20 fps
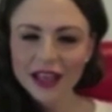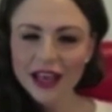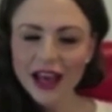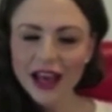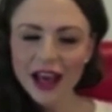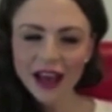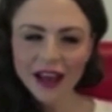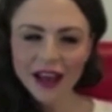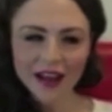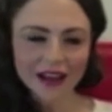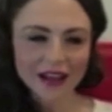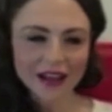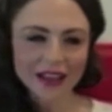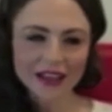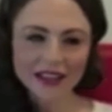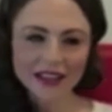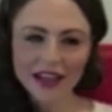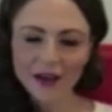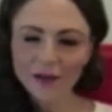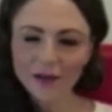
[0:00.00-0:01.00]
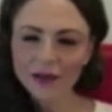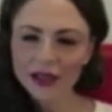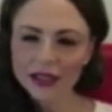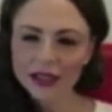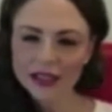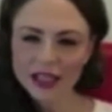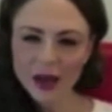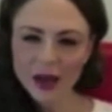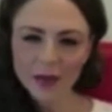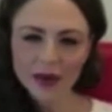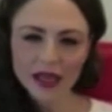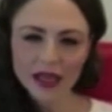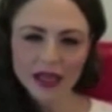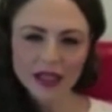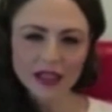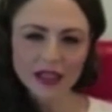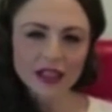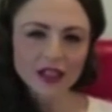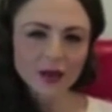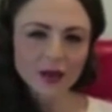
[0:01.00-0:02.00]
Yeah, it's definitely stepping
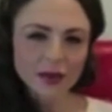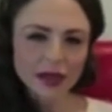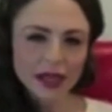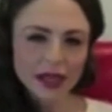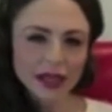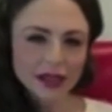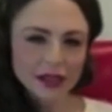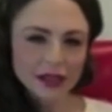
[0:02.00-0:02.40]
into somebody